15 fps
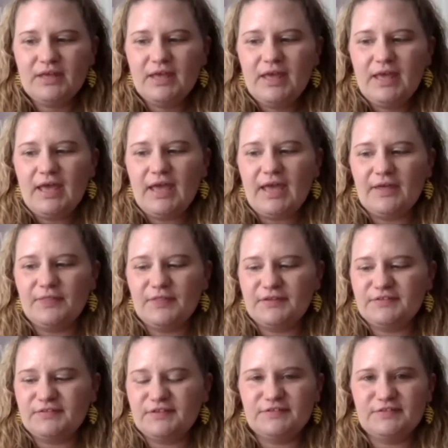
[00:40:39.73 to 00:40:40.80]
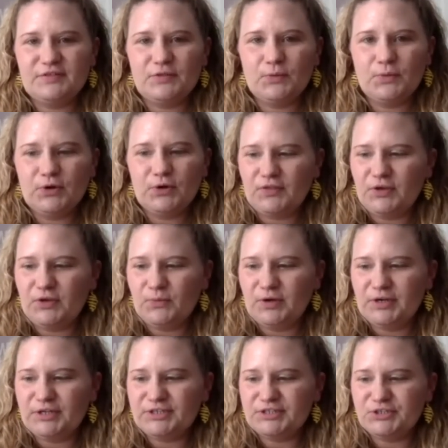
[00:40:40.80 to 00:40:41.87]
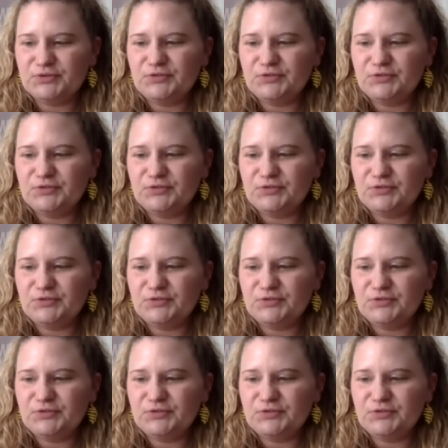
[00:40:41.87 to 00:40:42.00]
and this is the work that you want to do.